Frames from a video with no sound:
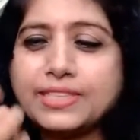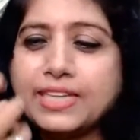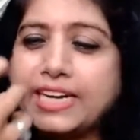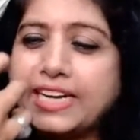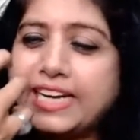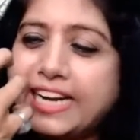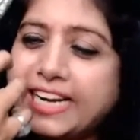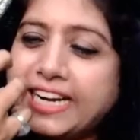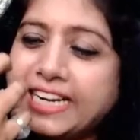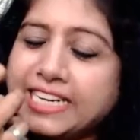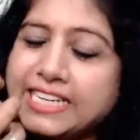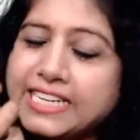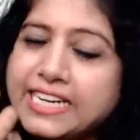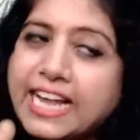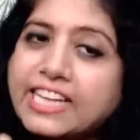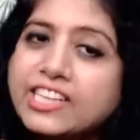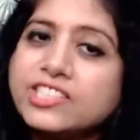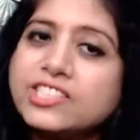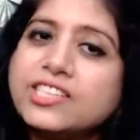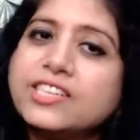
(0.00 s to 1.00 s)
the
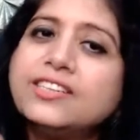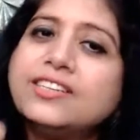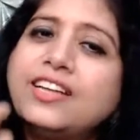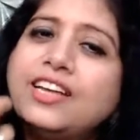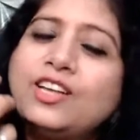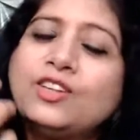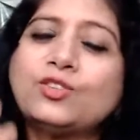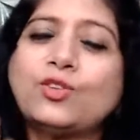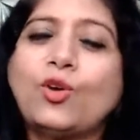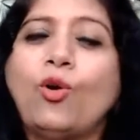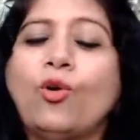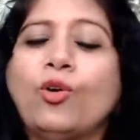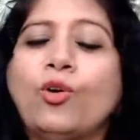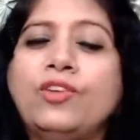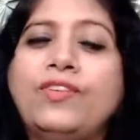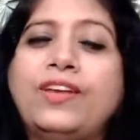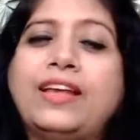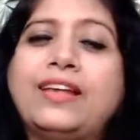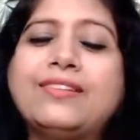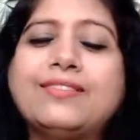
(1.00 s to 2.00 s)
intention is
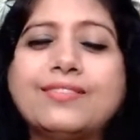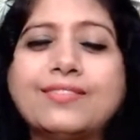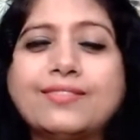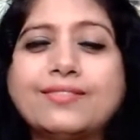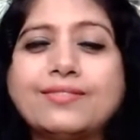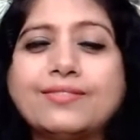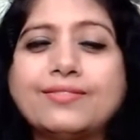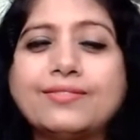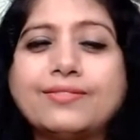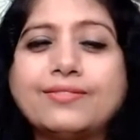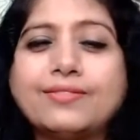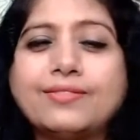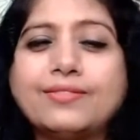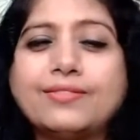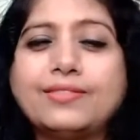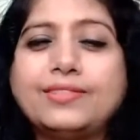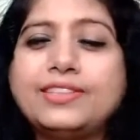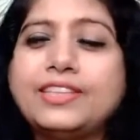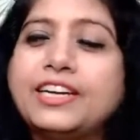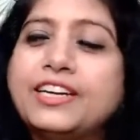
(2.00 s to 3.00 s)
always
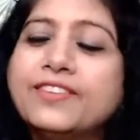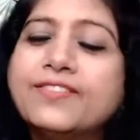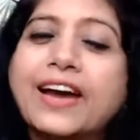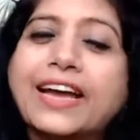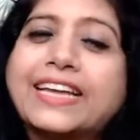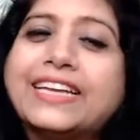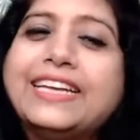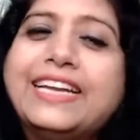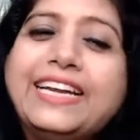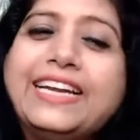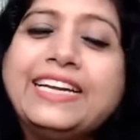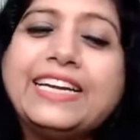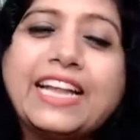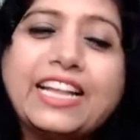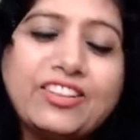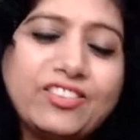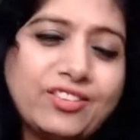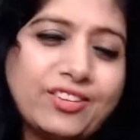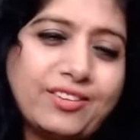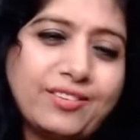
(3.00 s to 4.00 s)
the divine
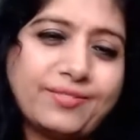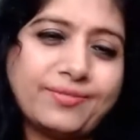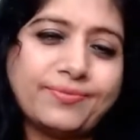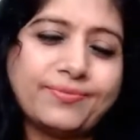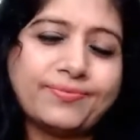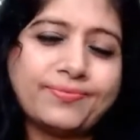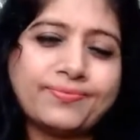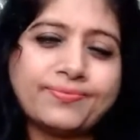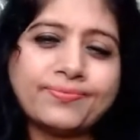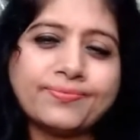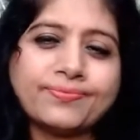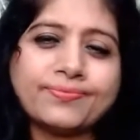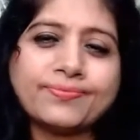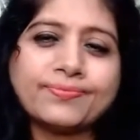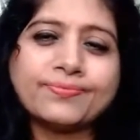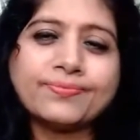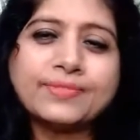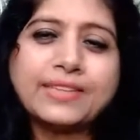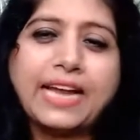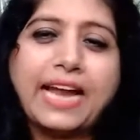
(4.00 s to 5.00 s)
intention.
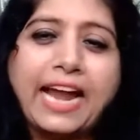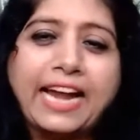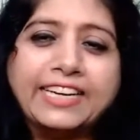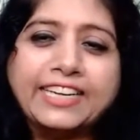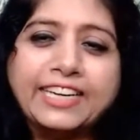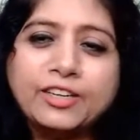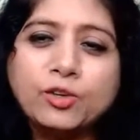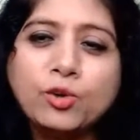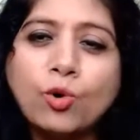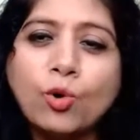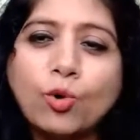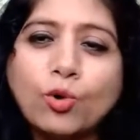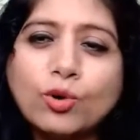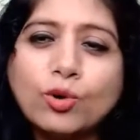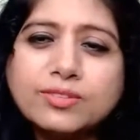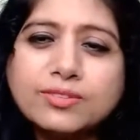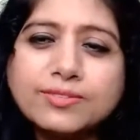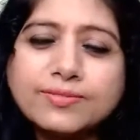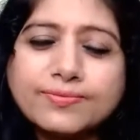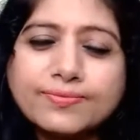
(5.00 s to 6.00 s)
And it
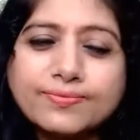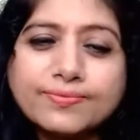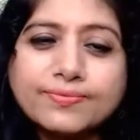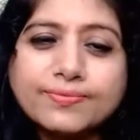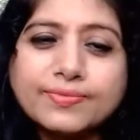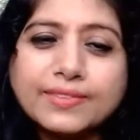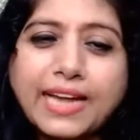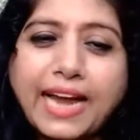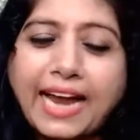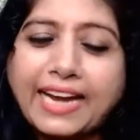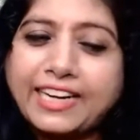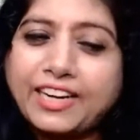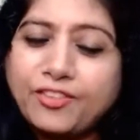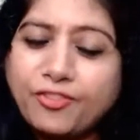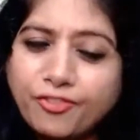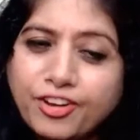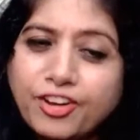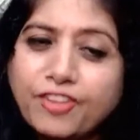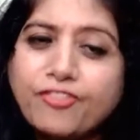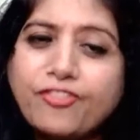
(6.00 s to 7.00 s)
goes and
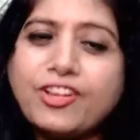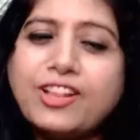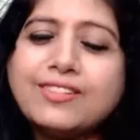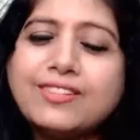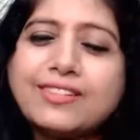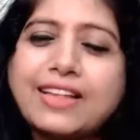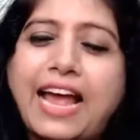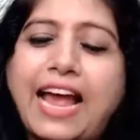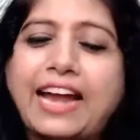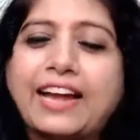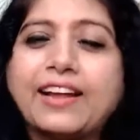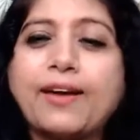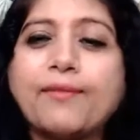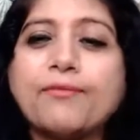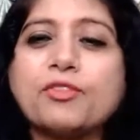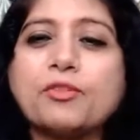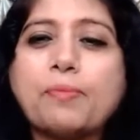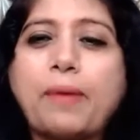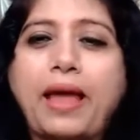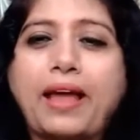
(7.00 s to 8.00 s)
it fulfills and
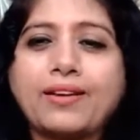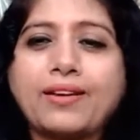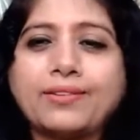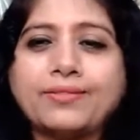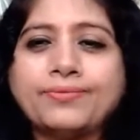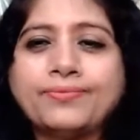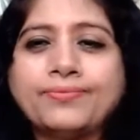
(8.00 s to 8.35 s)
comes back.